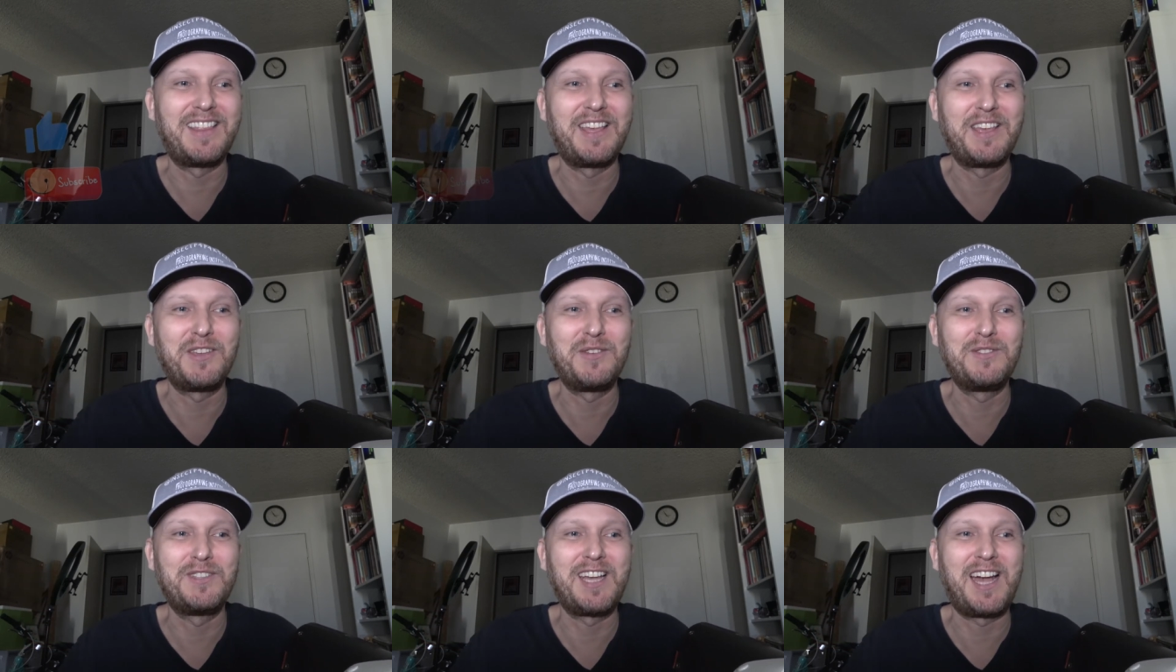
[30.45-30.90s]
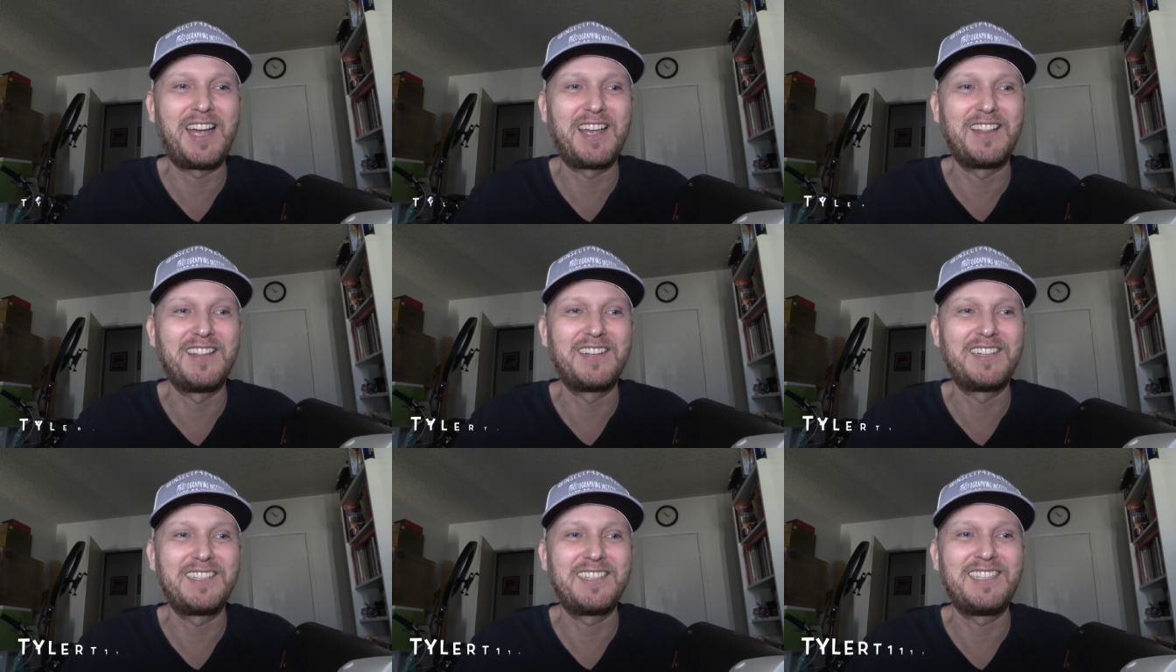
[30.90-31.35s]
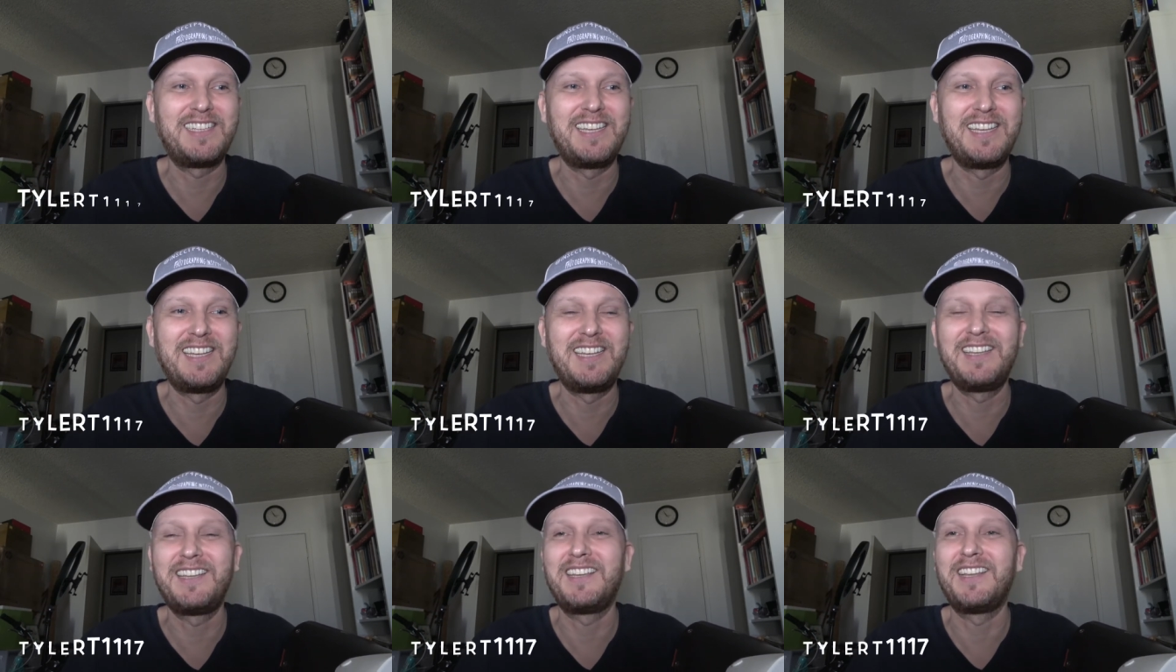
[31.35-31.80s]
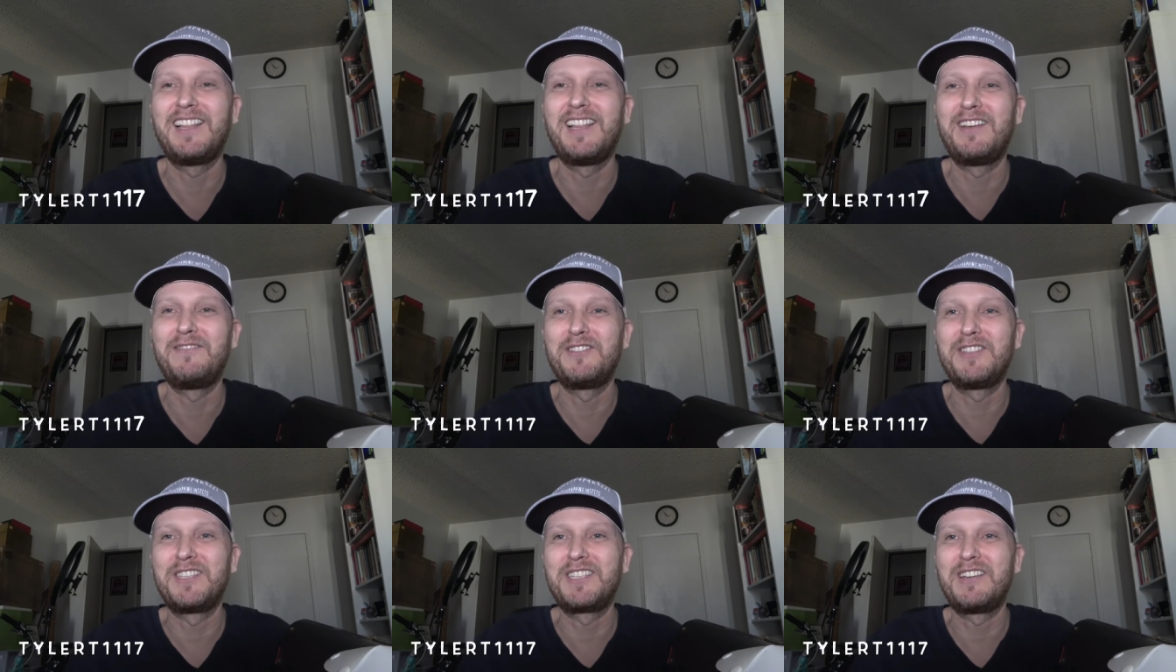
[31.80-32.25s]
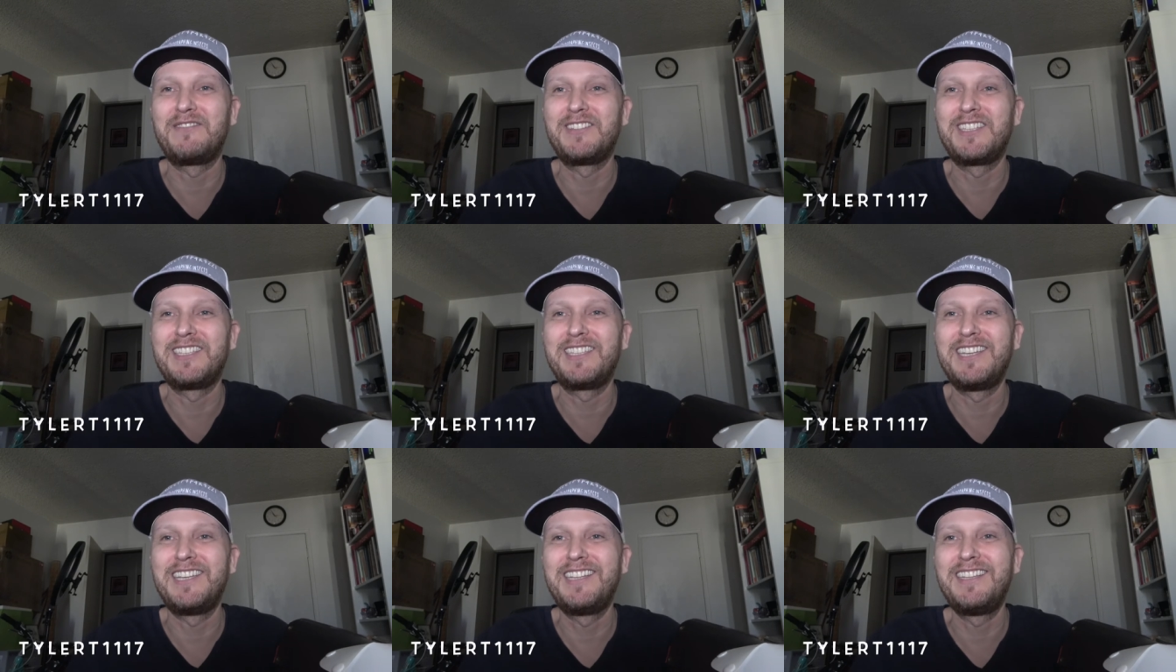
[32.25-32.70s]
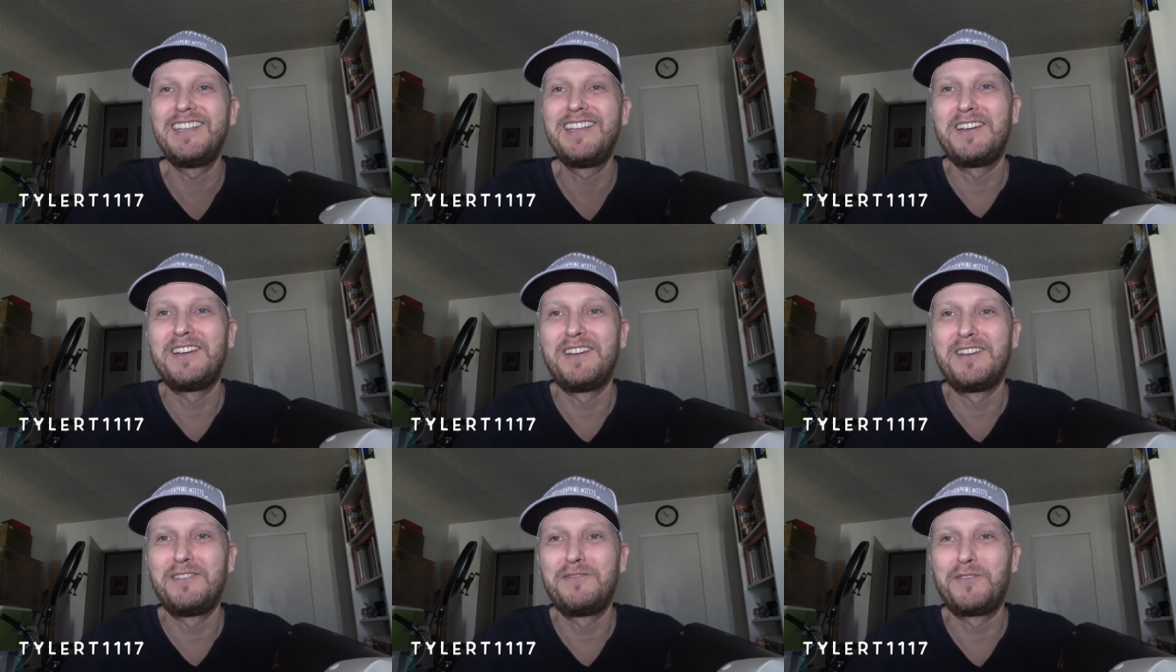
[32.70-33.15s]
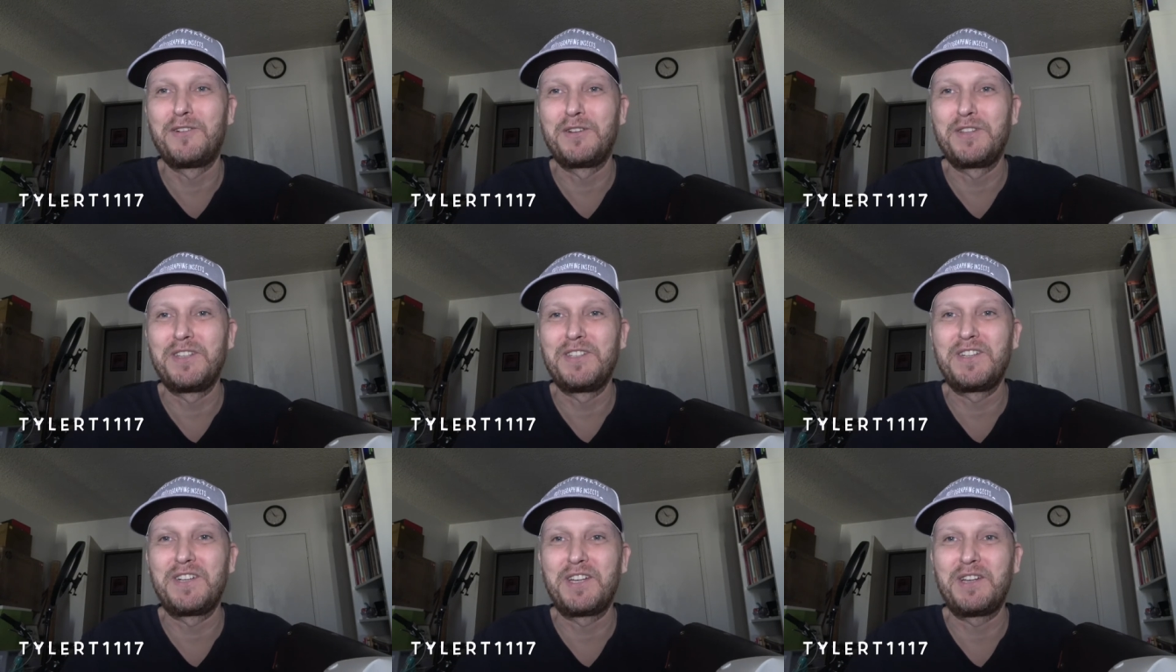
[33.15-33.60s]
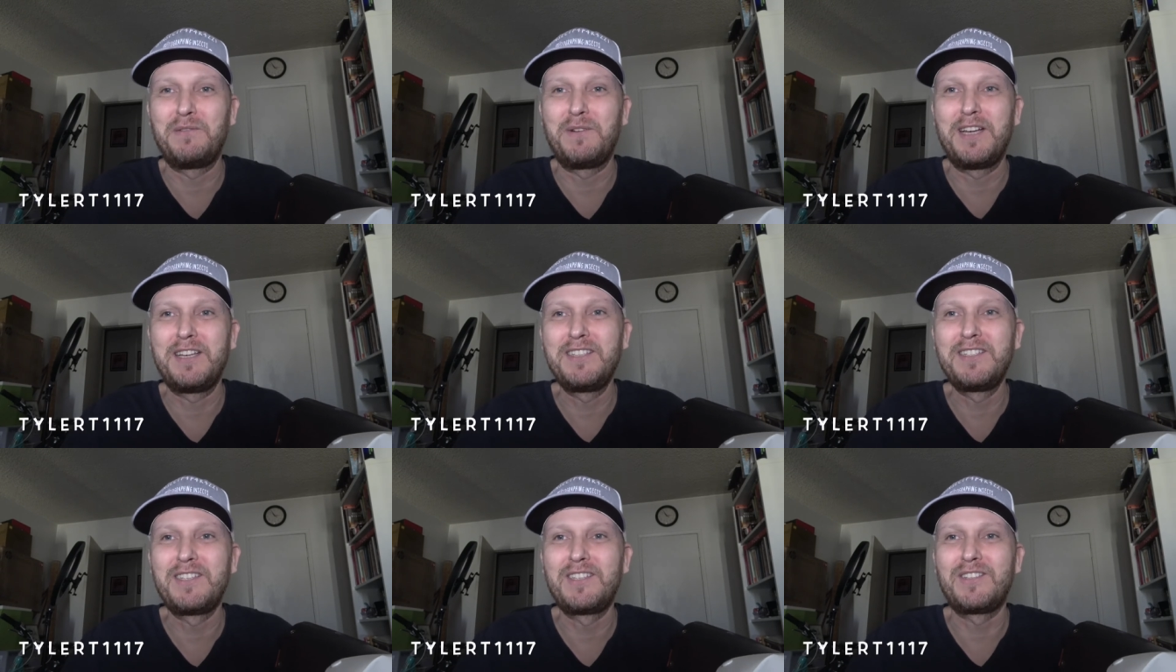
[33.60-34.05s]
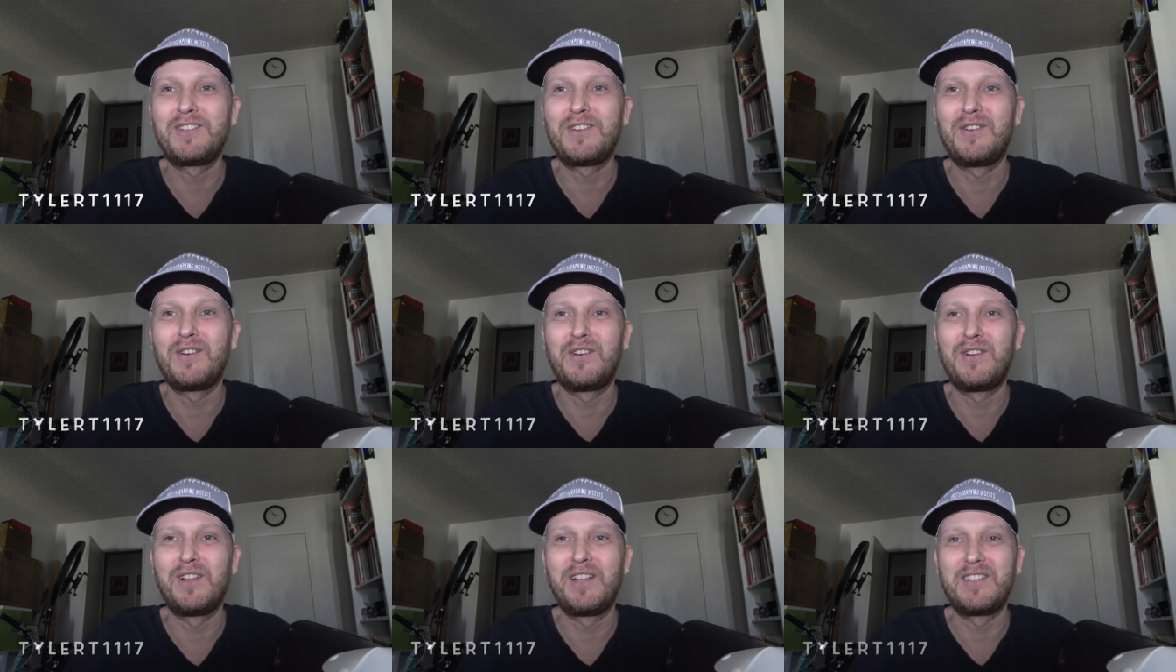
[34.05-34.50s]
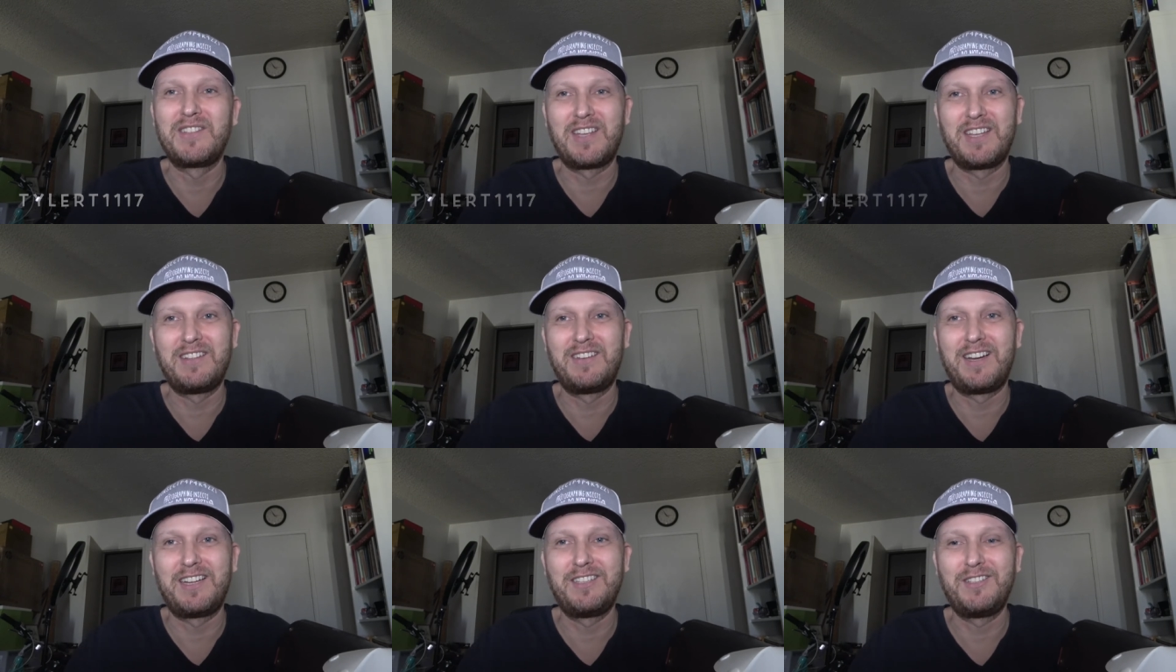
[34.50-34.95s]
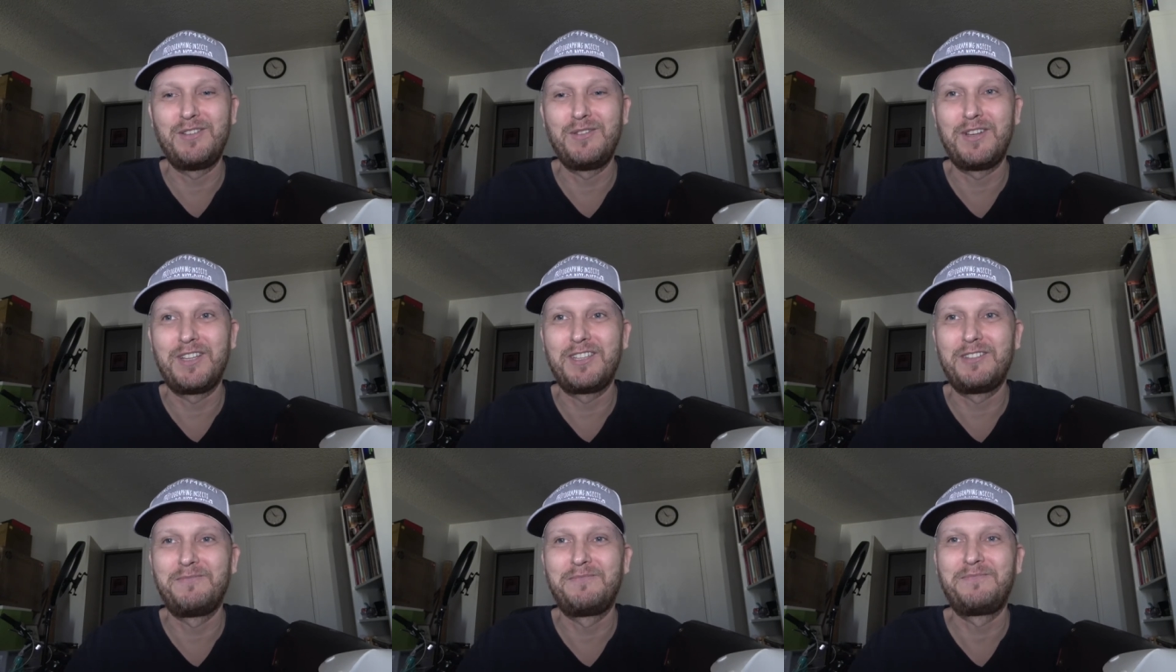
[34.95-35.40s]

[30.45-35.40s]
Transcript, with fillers: thank you tyler t1117 uh, for this request so let's get right to it